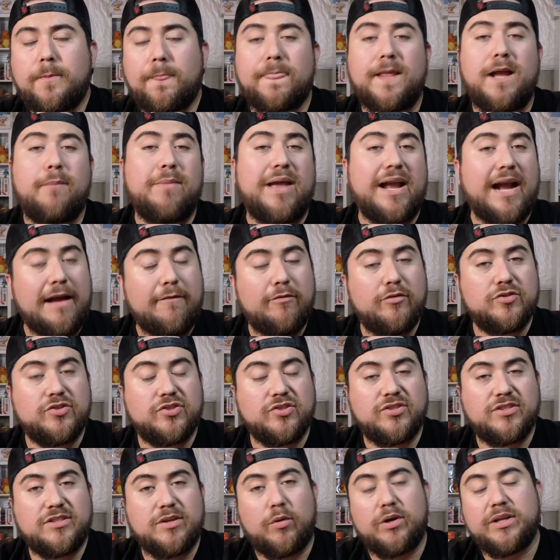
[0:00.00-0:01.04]
Mega Evolution
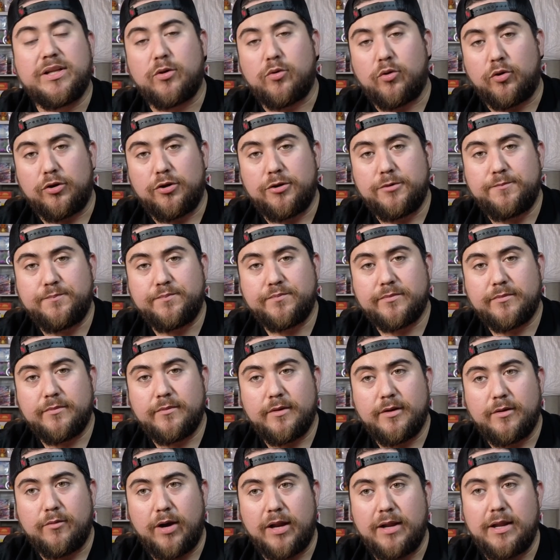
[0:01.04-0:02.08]
is around the corner,
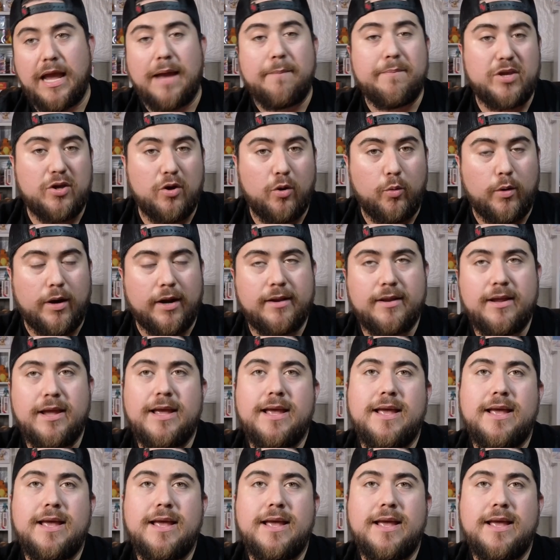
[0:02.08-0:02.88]
right? MEO1.